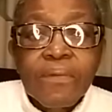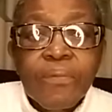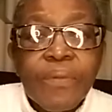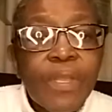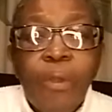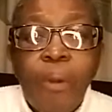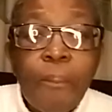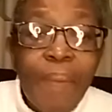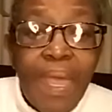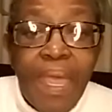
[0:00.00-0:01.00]
We
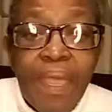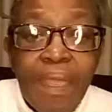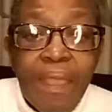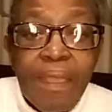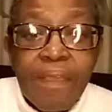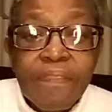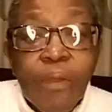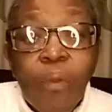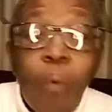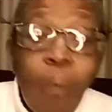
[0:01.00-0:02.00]
compare the
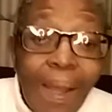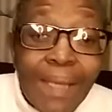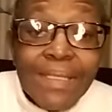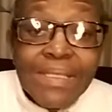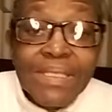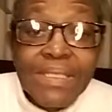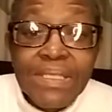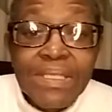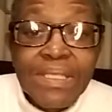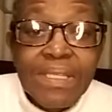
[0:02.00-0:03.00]
quality
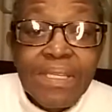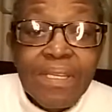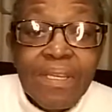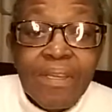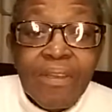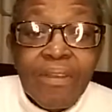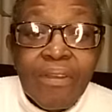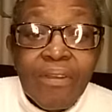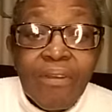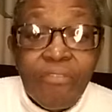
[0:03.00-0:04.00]

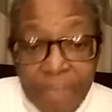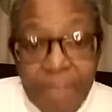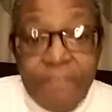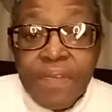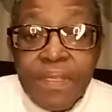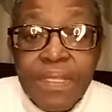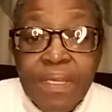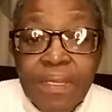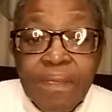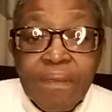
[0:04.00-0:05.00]
of everything
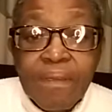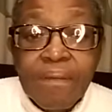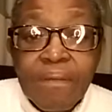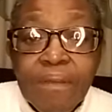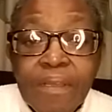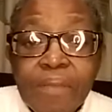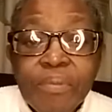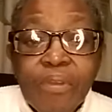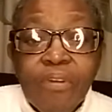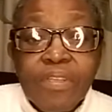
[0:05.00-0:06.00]

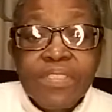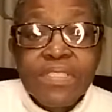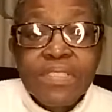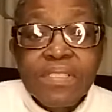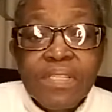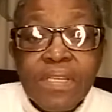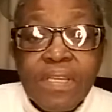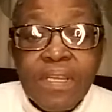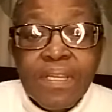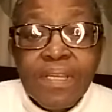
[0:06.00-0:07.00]
because
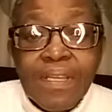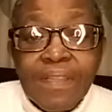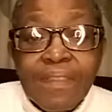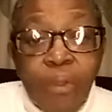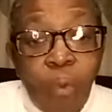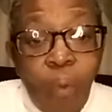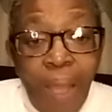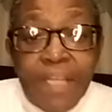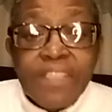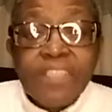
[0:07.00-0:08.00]
the
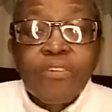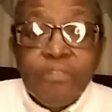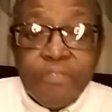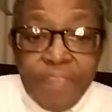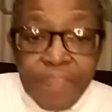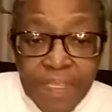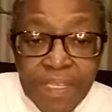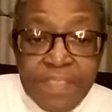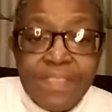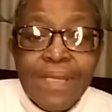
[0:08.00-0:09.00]
quality of
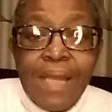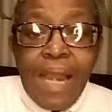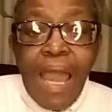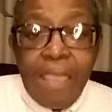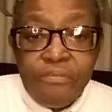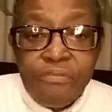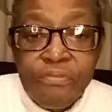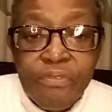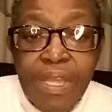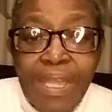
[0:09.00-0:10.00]
things in life
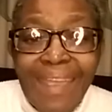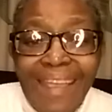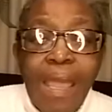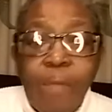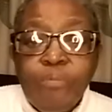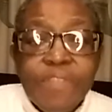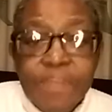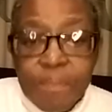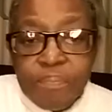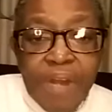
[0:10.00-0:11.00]
come with
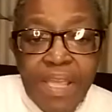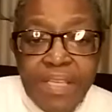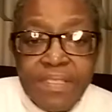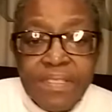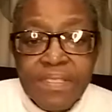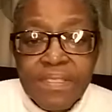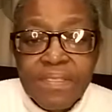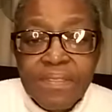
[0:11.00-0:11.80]
a price.